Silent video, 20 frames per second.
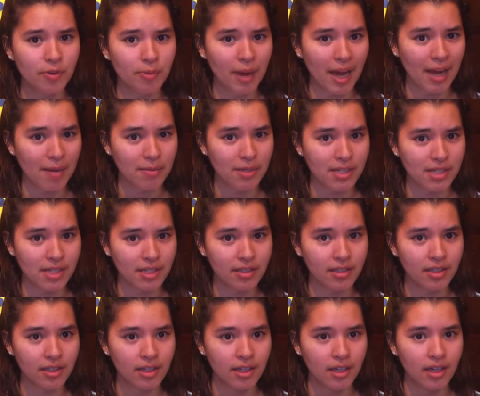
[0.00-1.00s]
from
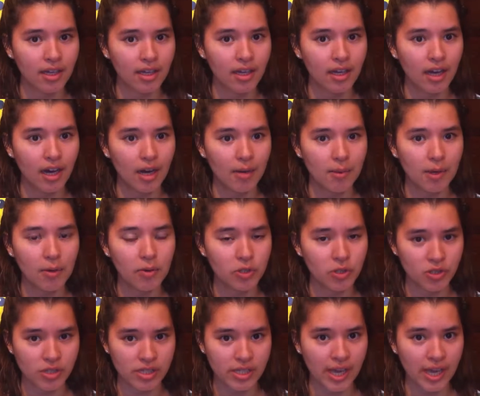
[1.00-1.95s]
Amazon. It was on